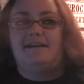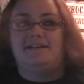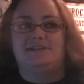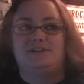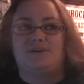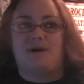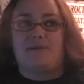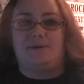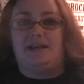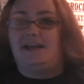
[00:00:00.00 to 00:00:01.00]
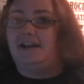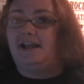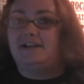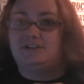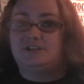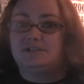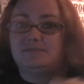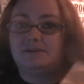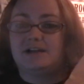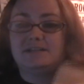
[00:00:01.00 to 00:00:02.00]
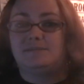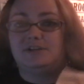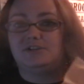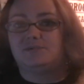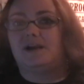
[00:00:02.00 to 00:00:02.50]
and so I went ahead and got some pictures.